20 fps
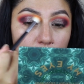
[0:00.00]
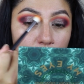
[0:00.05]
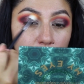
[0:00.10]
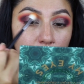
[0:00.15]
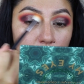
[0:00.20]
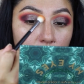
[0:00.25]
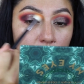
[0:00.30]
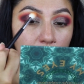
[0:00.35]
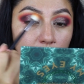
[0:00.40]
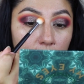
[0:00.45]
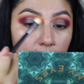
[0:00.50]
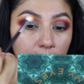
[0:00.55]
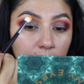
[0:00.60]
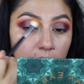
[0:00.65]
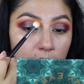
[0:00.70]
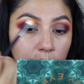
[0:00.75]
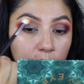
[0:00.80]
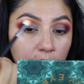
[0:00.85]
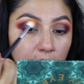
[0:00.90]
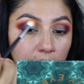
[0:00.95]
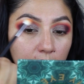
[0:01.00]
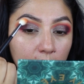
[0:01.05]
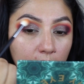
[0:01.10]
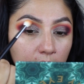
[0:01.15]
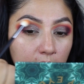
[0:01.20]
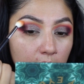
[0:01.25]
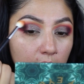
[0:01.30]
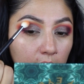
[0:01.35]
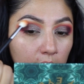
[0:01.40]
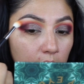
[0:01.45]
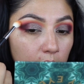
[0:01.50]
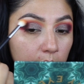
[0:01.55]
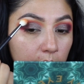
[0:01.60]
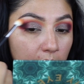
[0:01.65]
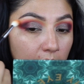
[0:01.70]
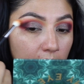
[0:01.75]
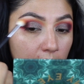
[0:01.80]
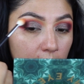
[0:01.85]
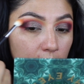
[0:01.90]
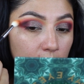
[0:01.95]
really bring that yellow
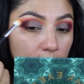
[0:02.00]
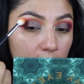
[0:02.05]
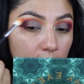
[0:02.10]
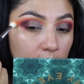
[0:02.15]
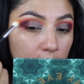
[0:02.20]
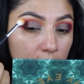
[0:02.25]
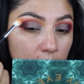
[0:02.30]
back.